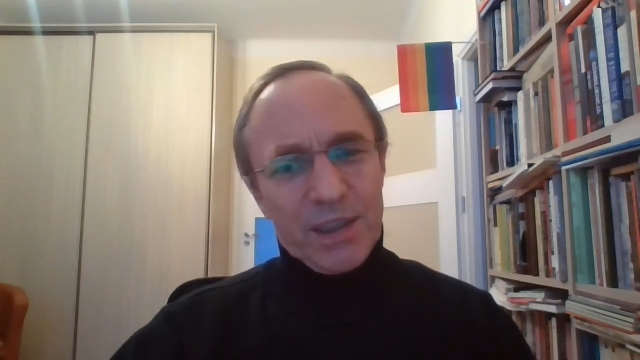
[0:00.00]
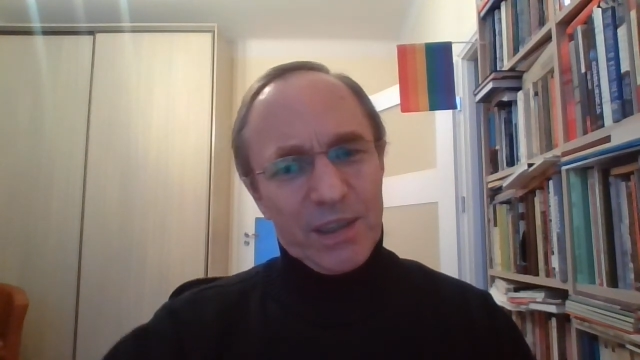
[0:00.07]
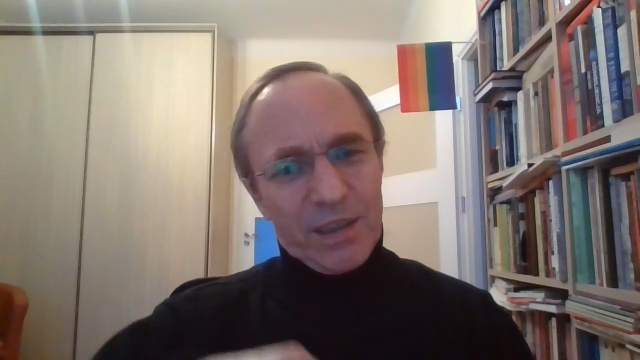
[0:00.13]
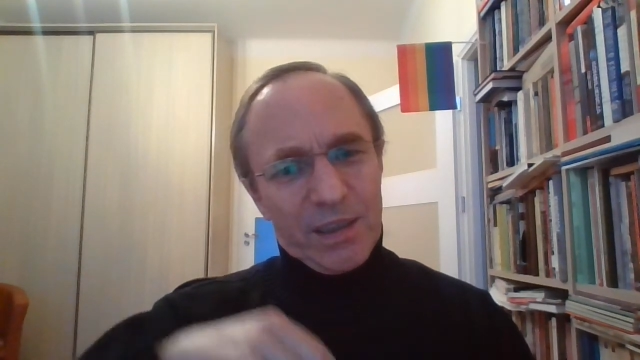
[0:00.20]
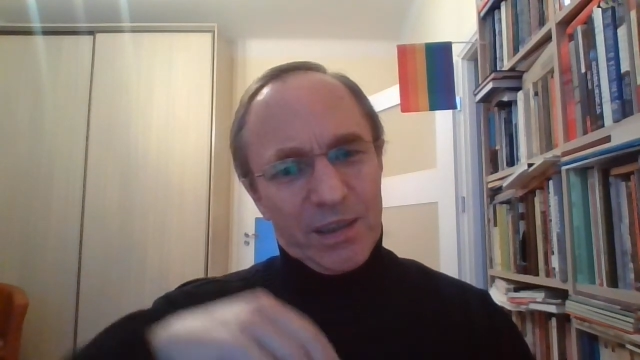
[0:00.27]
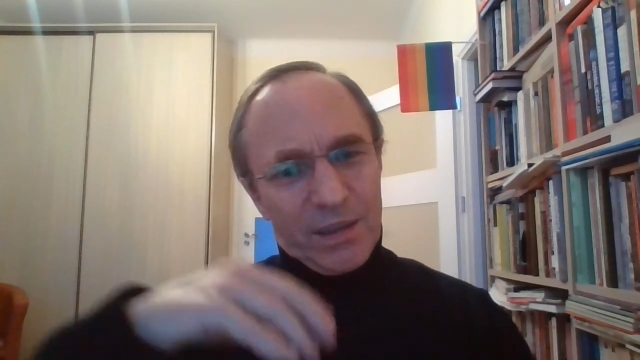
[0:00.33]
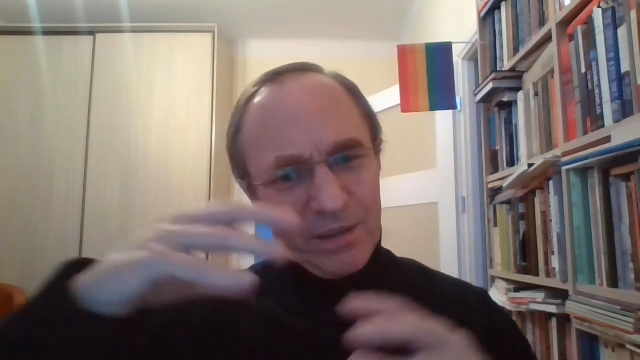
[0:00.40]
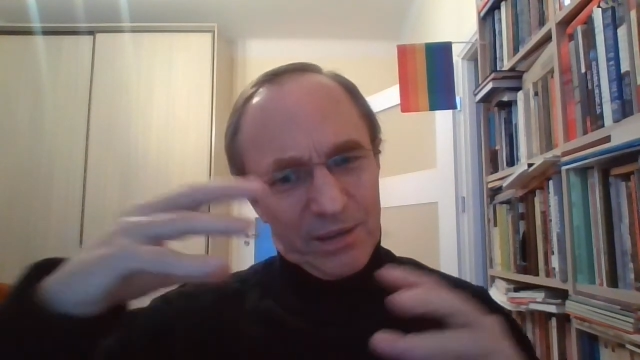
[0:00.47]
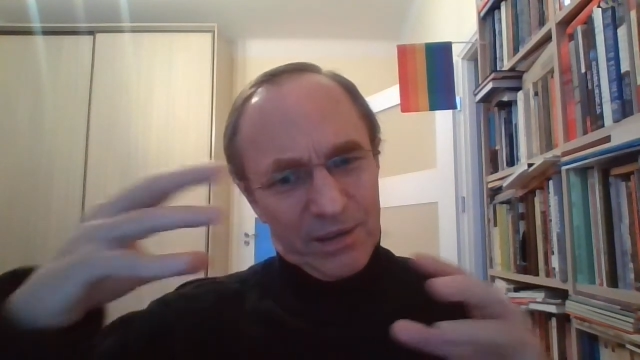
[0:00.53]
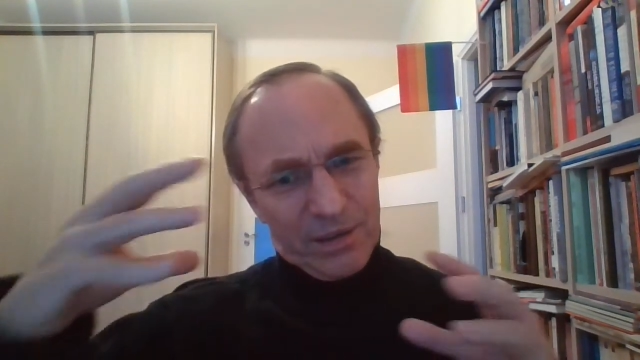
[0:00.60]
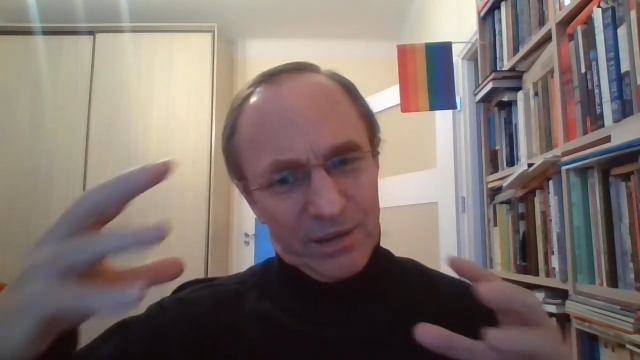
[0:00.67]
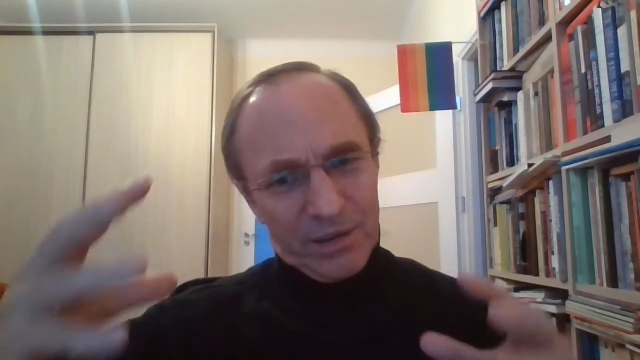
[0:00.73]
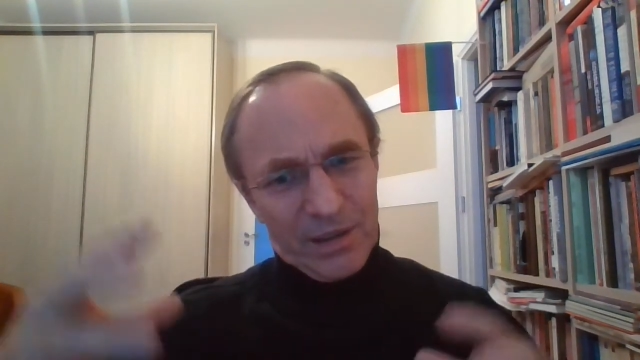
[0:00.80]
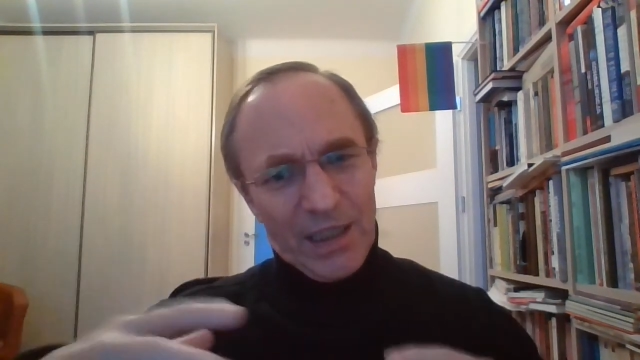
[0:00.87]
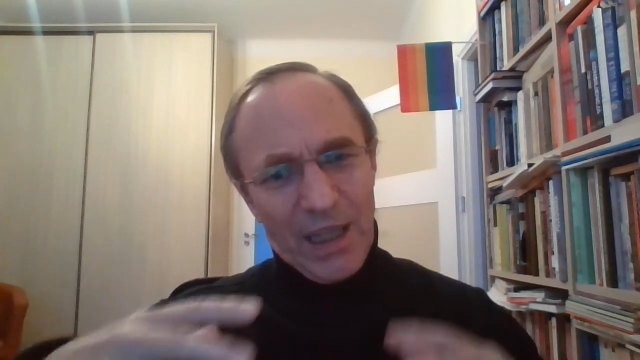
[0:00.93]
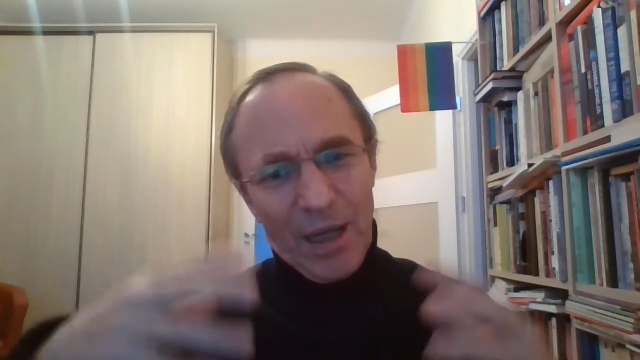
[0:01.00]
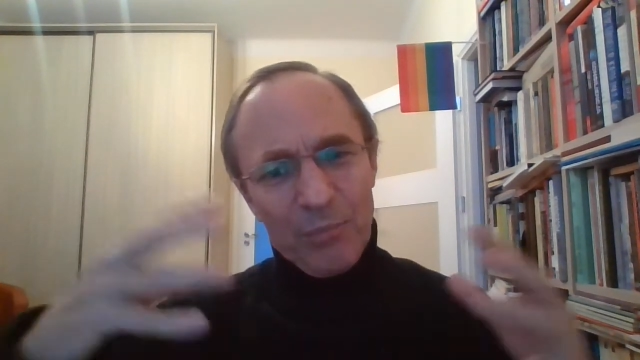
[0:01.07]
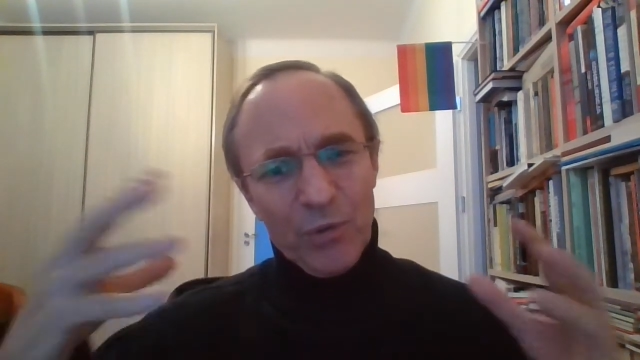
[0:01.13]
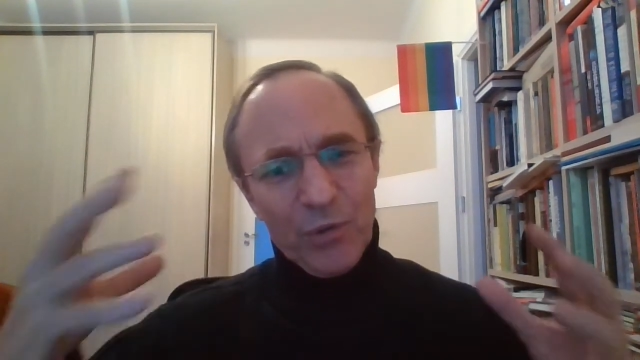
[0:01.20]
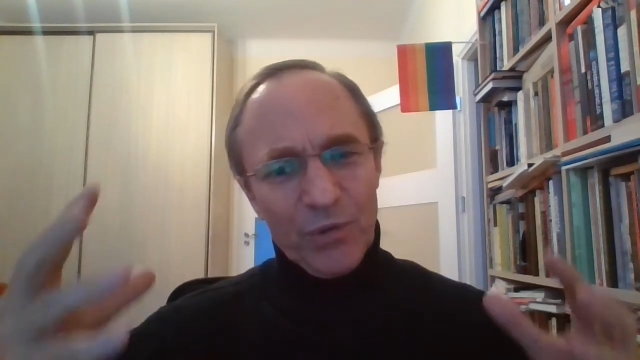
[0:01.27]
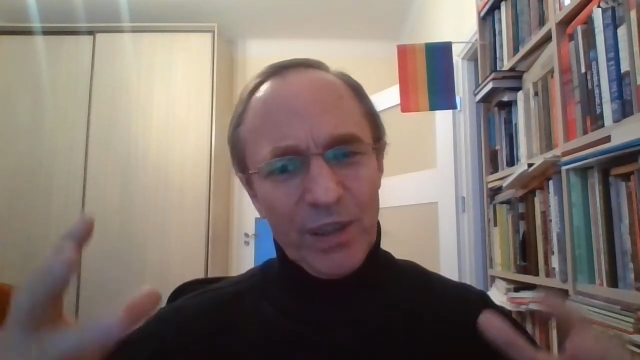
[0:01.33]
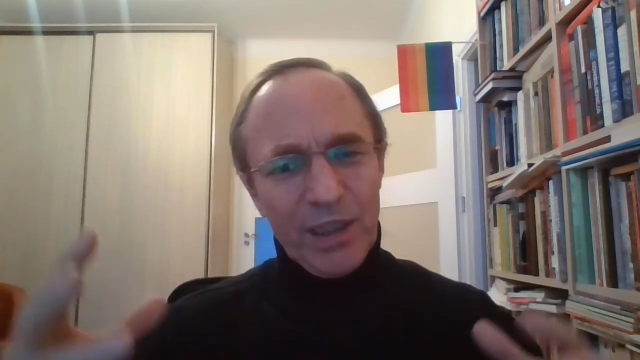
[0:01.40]
he
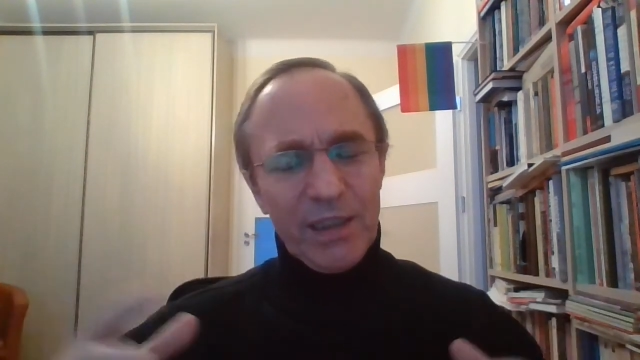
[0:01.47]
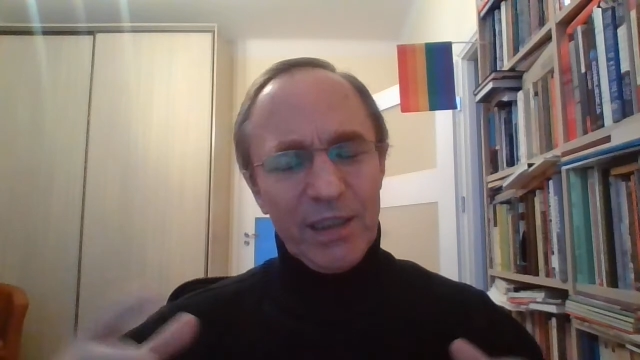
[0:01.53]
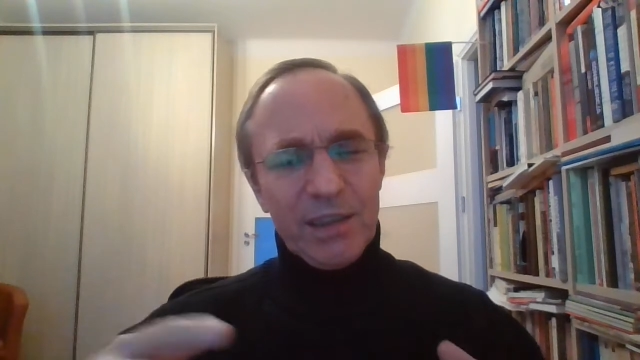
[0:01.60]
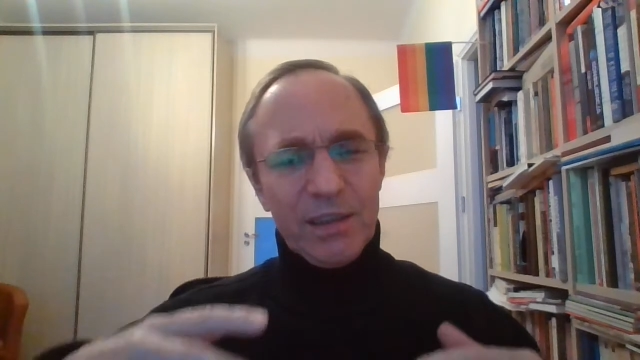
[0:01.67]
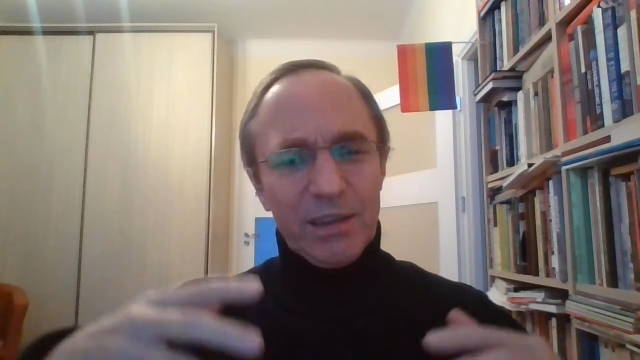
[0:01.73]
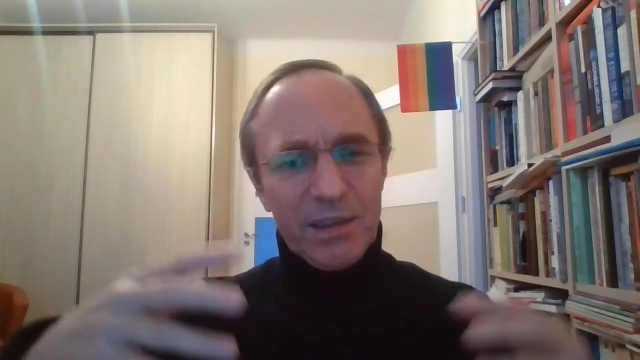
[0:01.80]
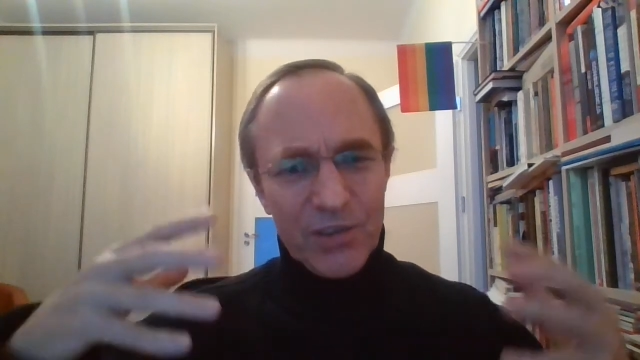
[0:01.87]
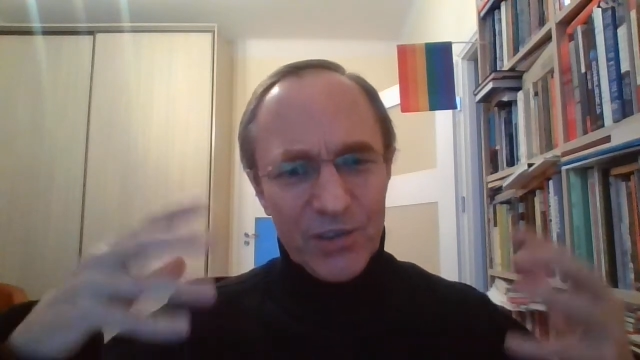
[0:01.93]
elaborated,